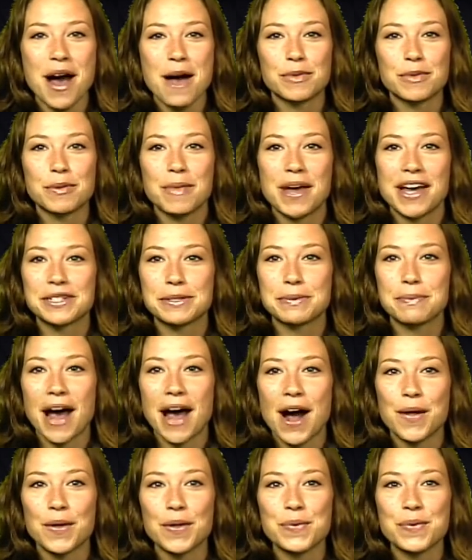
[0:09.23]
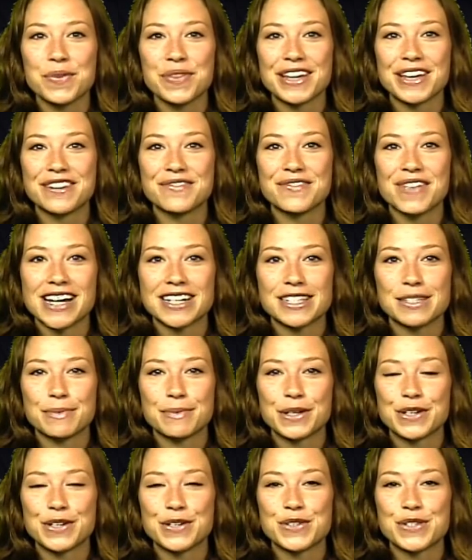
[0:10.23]
I'm Amanda Powell with the
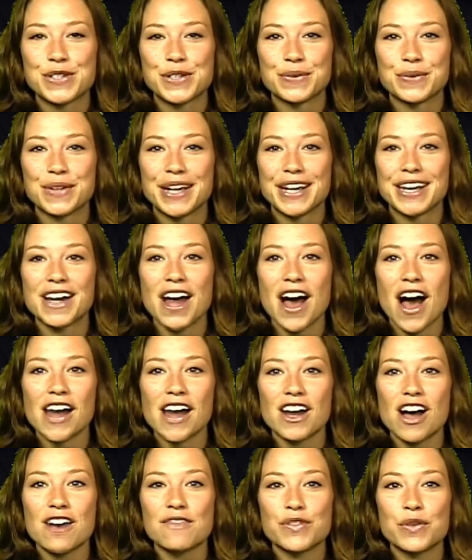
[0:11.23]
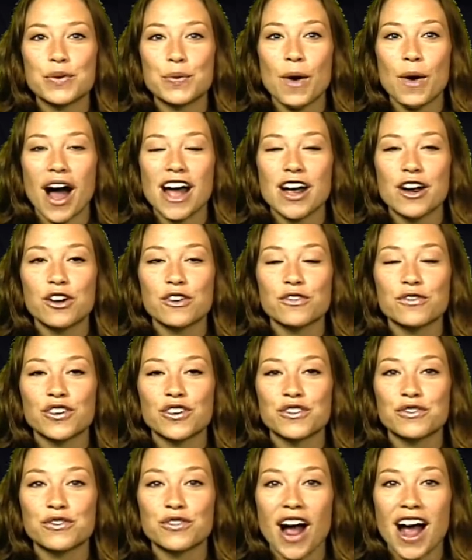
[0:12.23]
investment news you need, hot off the wire
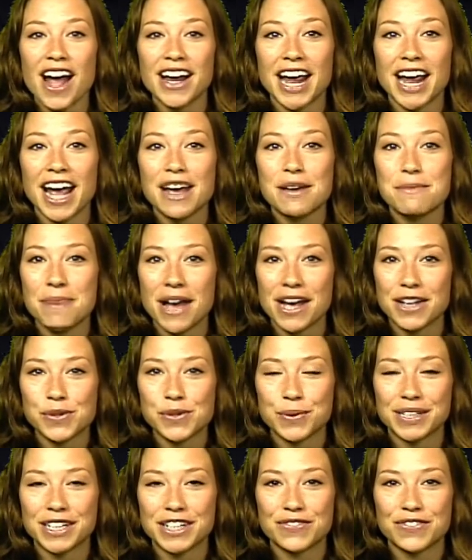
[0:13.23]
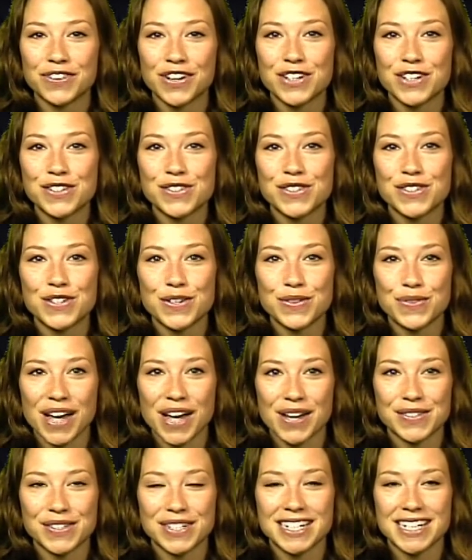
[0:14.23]
for Friday, May 21st,
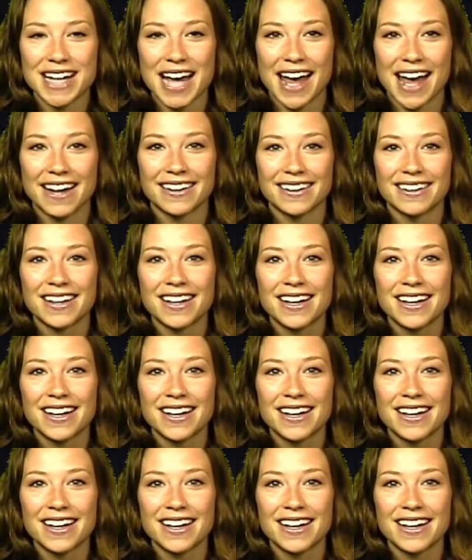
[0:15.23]
2010.